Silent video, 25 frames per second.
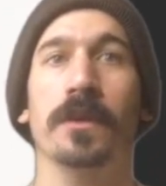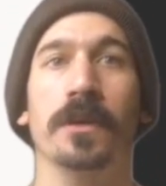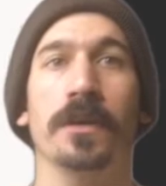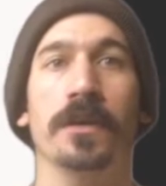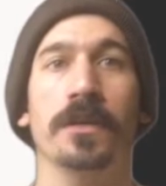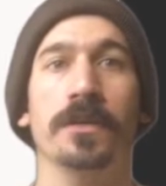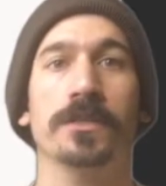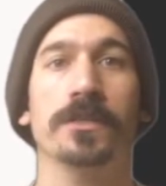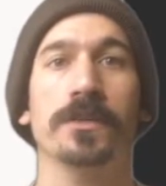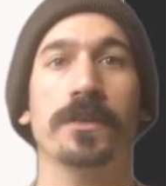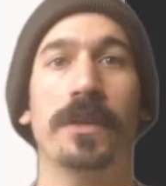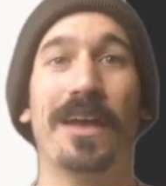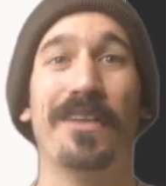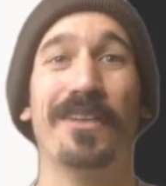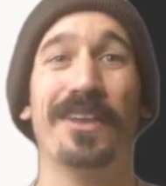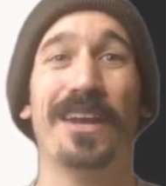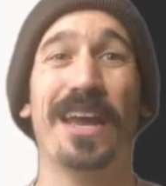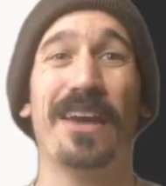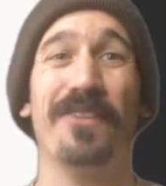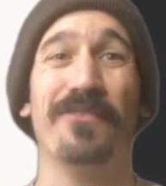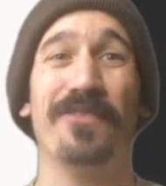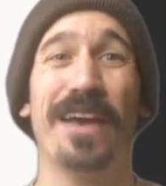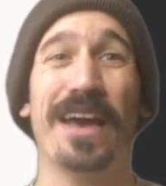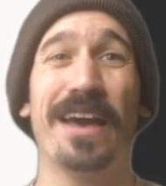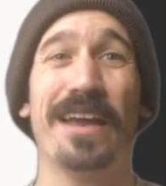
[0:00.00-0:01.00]
So now that I
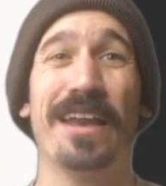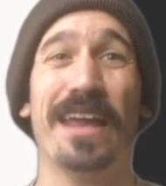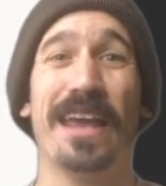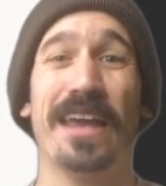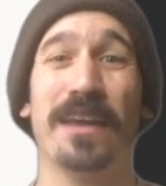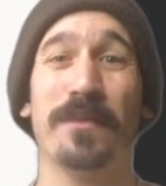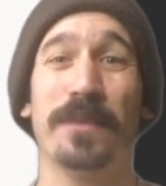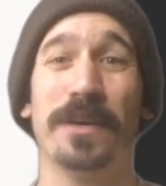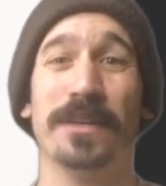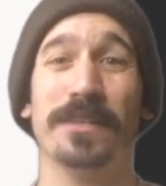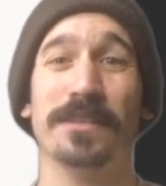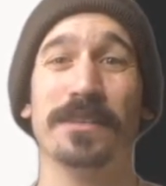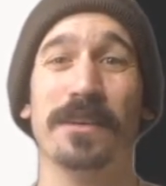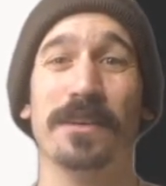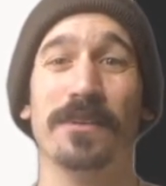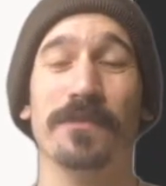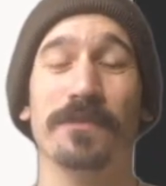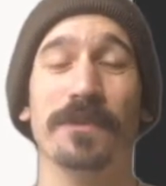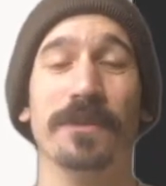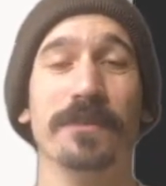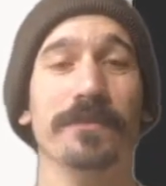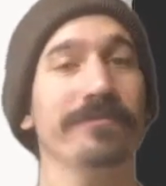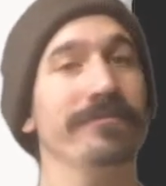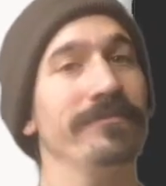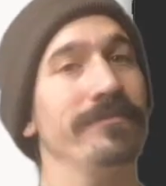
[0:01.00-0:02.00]
have that and my
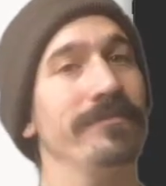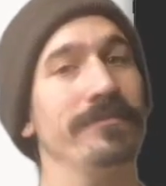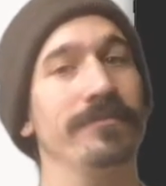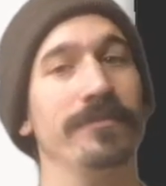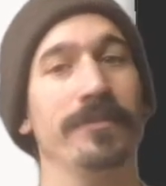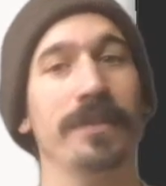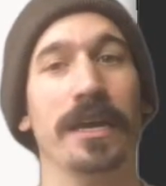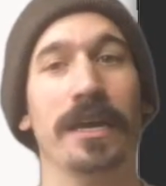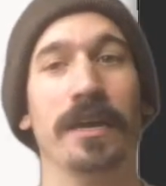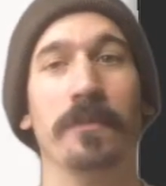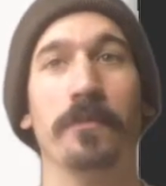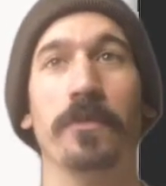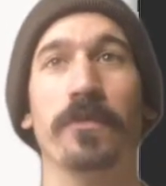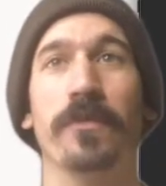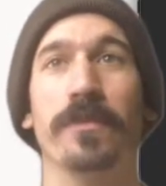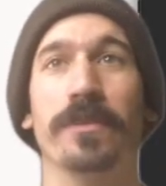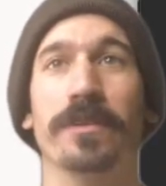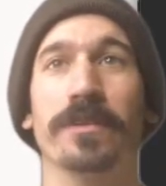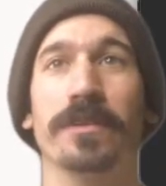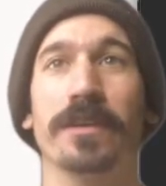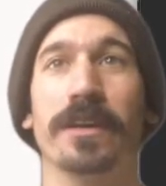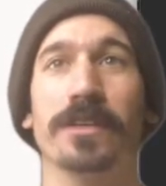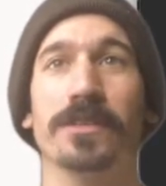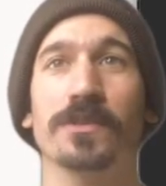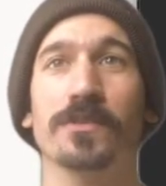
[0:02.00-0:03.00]
selfie, I can move on to
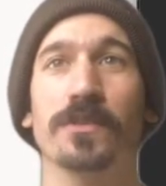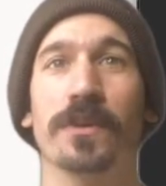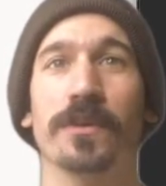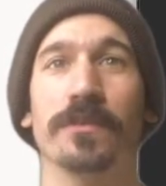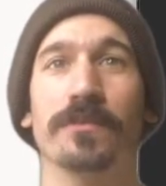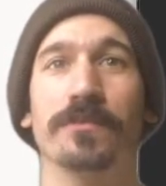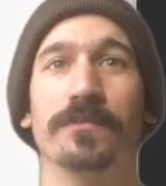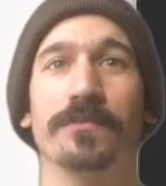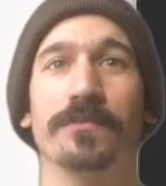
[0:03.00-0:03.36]
the next one.